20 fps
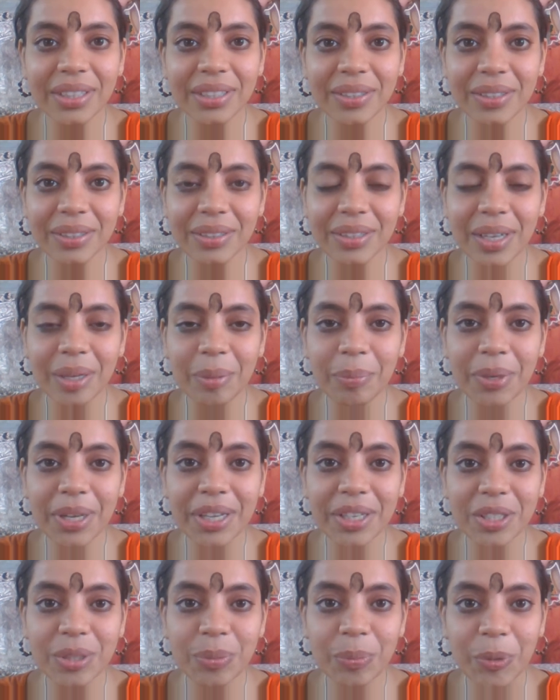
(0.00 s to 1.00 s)
and
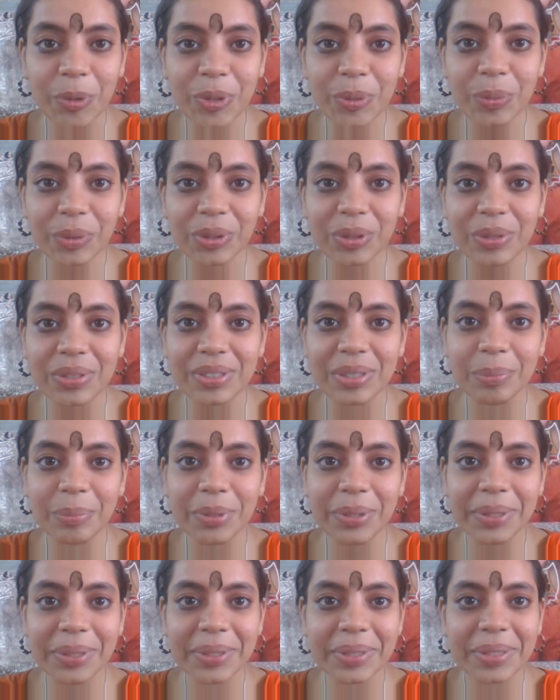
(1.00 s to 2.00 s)
playing sports with your
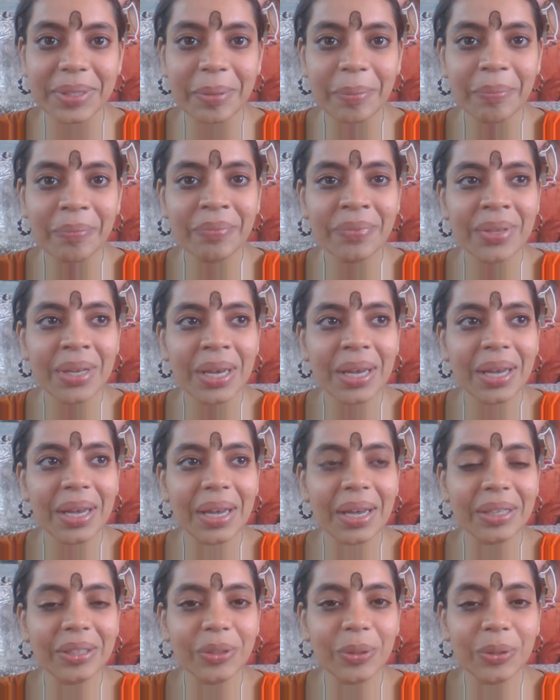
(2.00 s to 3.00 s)
siblings
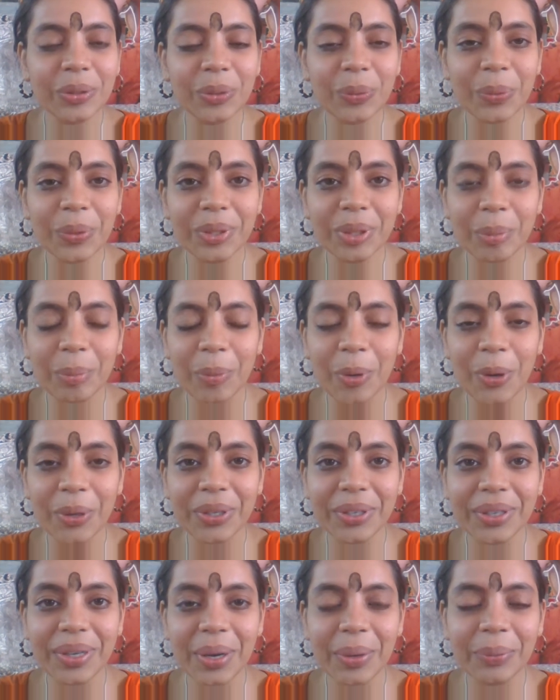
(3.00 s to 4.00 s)
and you're throwing the ball
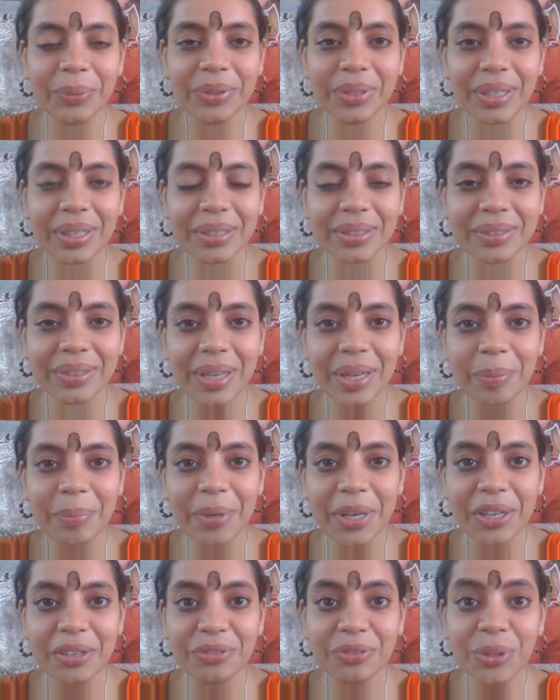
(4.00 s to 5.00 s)
around and
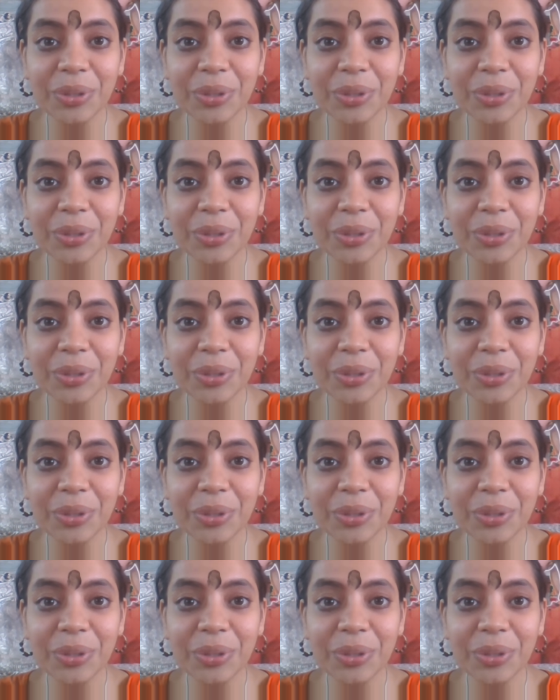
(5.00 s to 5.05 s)
playing